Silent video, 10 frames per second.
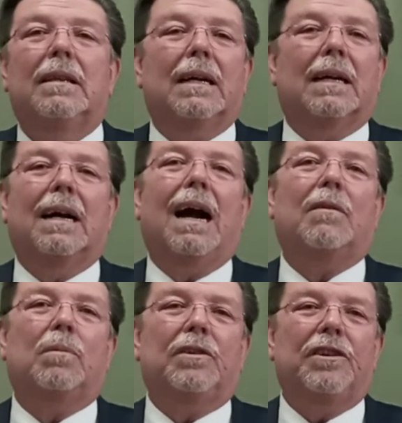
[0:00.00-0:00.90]
that
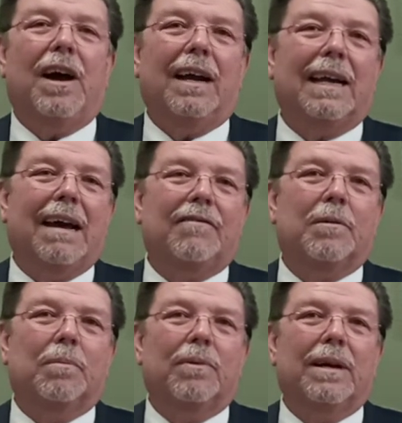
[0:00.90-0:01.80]
God will not have
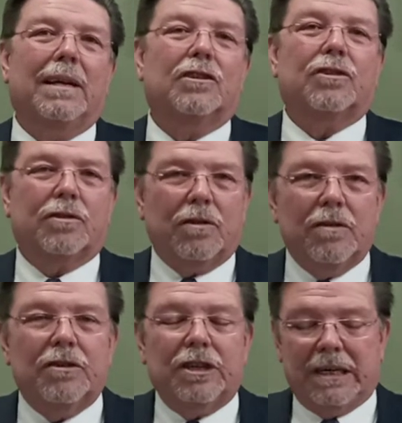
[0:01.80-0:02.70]
to bring
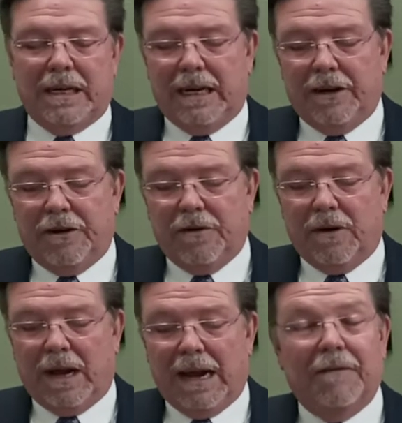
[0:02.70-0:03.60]
scourging into
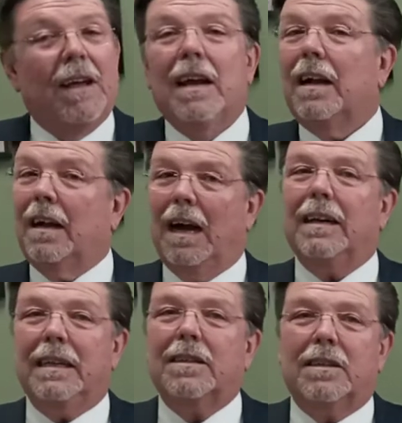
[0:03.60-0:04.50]
your life.
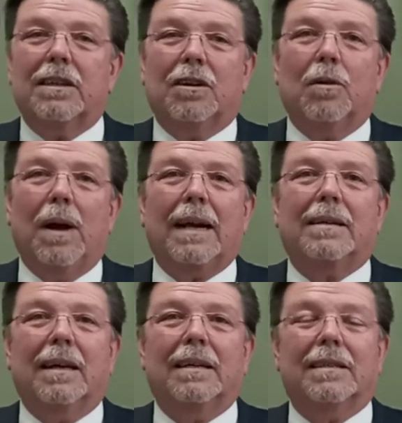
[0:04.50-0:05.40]
God is going to
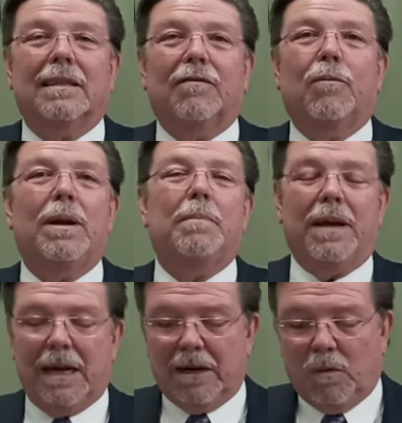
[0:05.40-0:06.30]
correct us if we
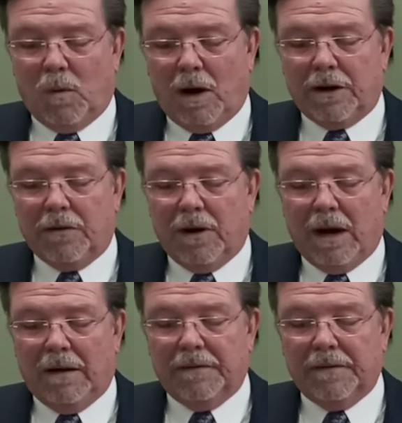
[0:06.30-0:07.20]
begin to wander
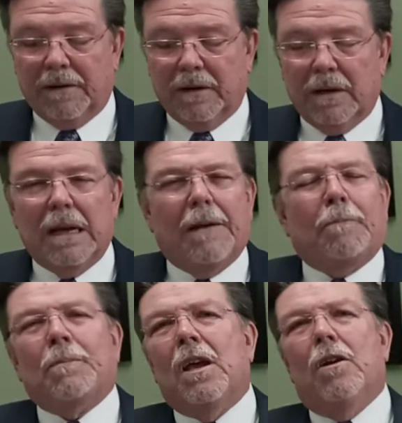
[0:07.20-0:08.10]
off.
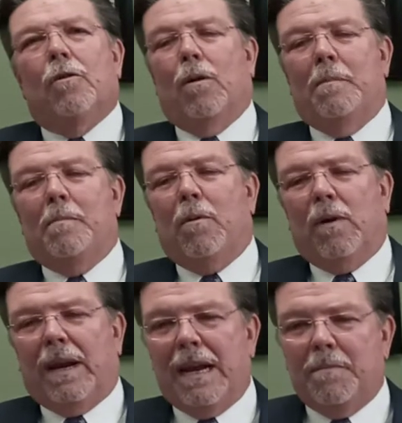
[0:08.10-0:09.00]
Remember
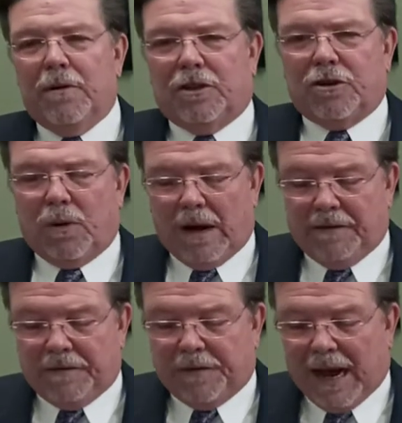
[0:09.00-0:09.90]
what Hebrews
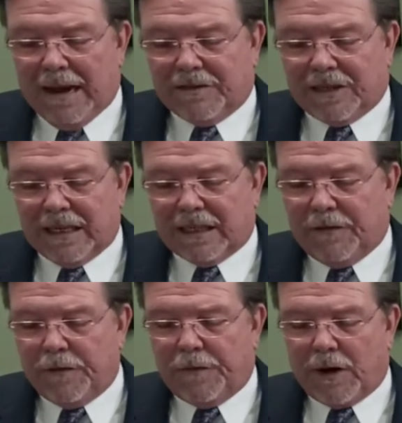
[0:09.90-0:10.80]
12 and 5 says
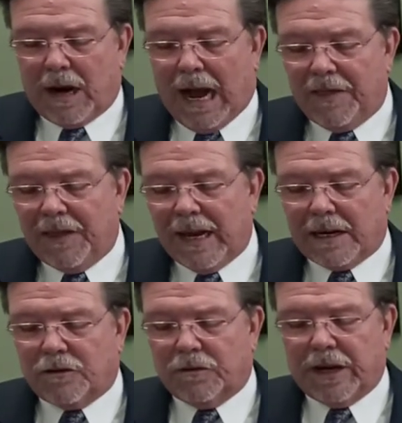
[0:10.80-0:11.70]
Have you forgotten the
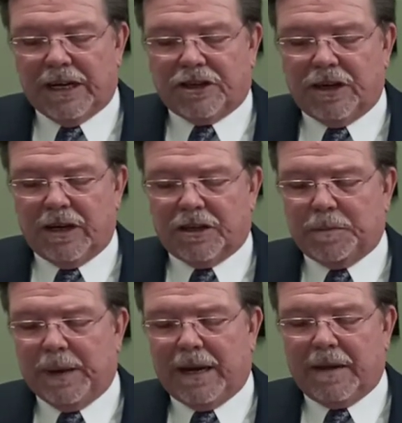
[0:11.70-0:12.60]
exhortation that
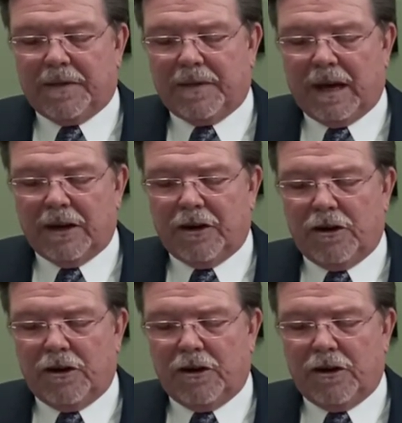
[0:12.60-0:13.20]
speaketh unto